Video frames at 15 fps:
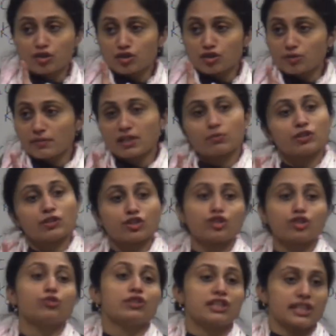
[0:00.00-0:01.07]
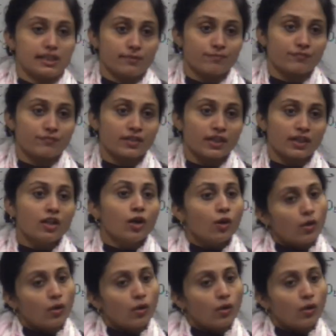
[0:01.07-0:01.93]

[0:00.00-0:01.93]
to be equal to unity. Or